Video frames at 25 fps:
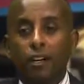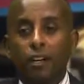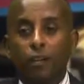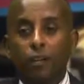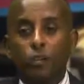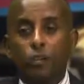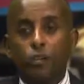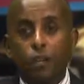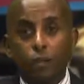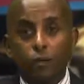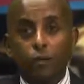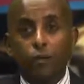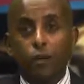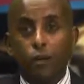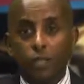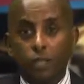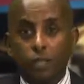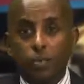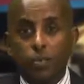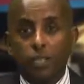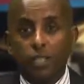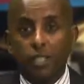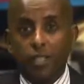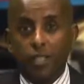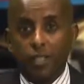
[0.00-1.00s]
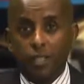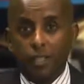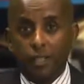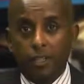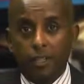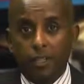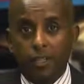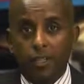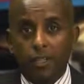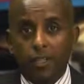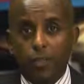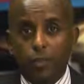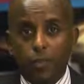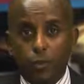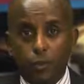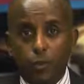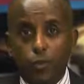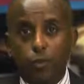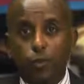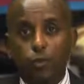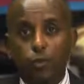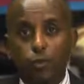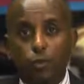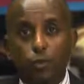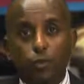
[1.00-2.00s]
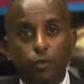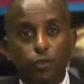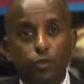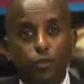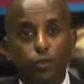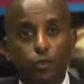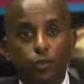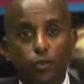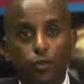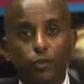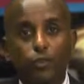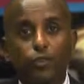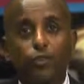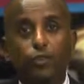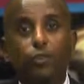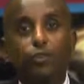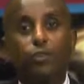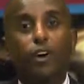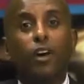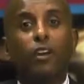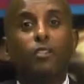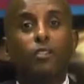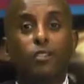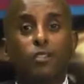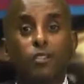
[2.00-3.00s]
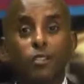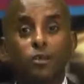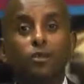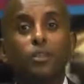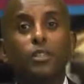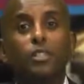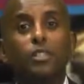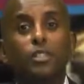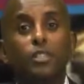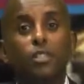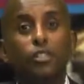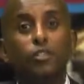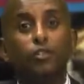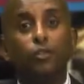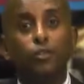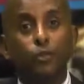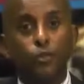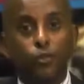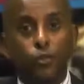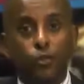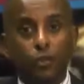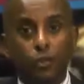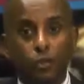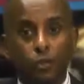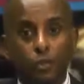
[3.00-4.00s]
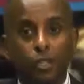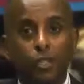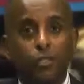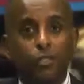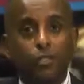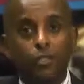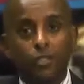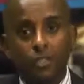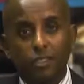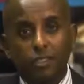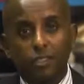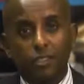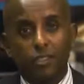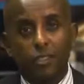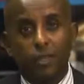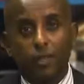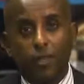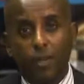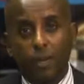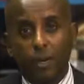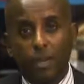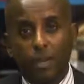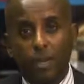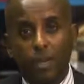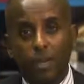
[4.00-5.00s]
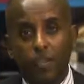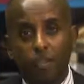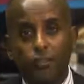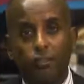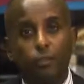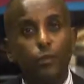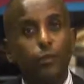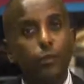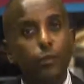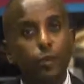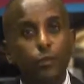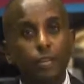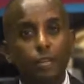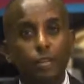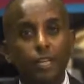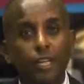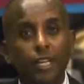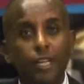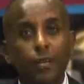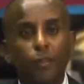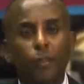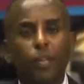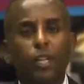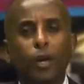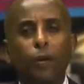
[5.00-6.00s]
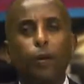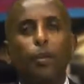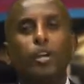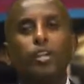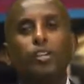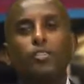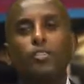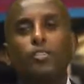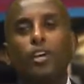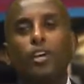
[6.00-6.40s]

serve your community. If you could also serve other communities too, because this is a globalized world. But I want to